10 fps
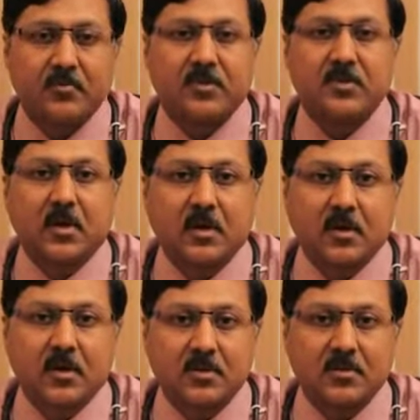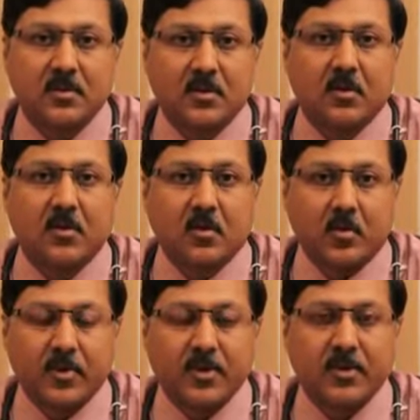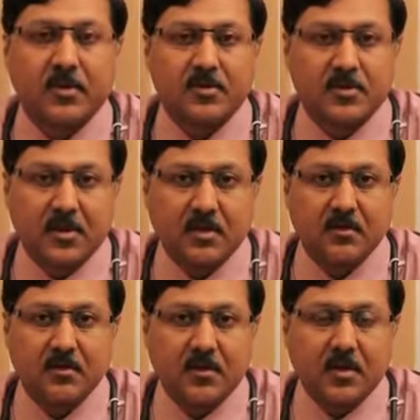which occurs commonly in children,